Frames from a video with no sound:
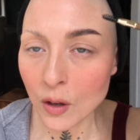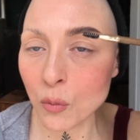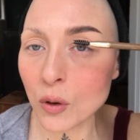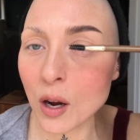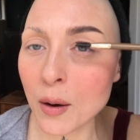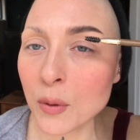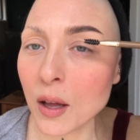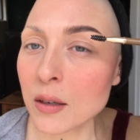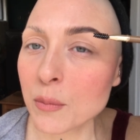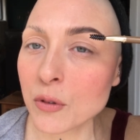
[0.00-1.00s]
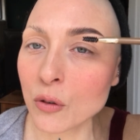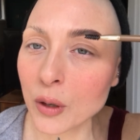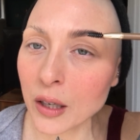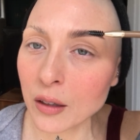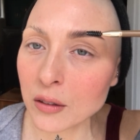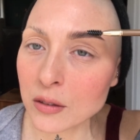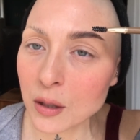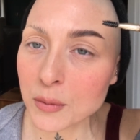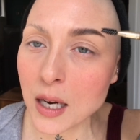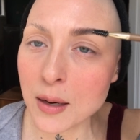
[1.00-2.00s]
What I will end up doing
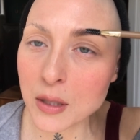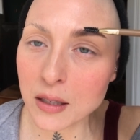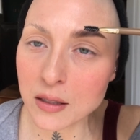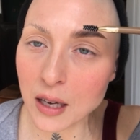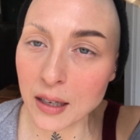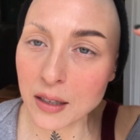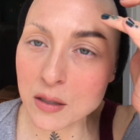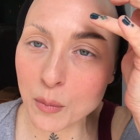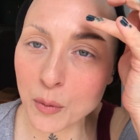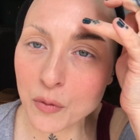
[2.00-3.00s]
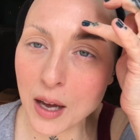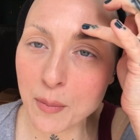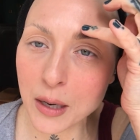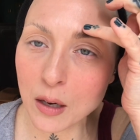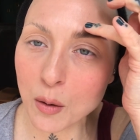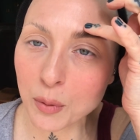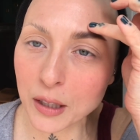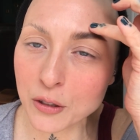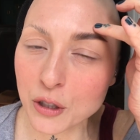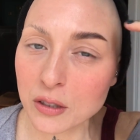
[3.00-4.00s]
sometimes is getting some of that makeup
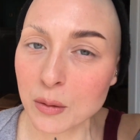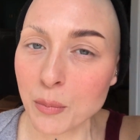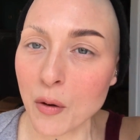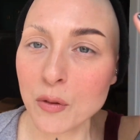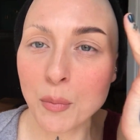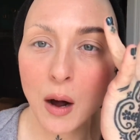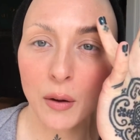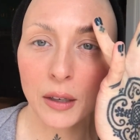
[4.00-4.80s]
like just above the brow,